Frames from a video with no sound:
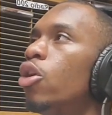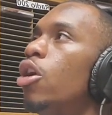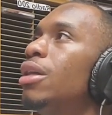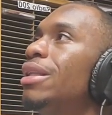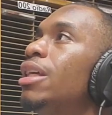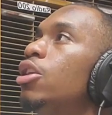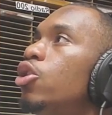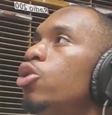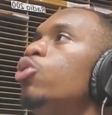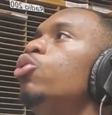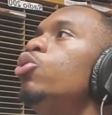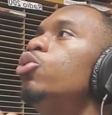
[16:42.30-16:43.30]
wrong, then
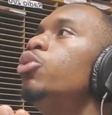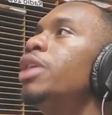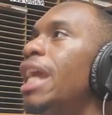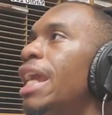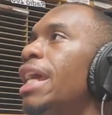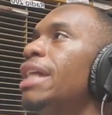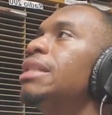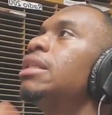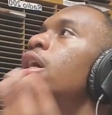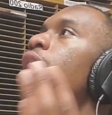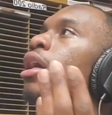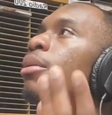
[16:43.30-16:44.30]
you can't
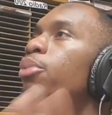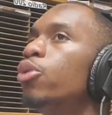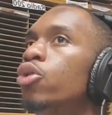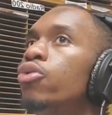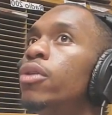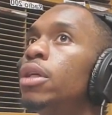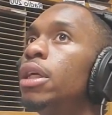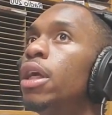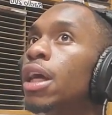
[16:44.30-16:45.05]
improve on it.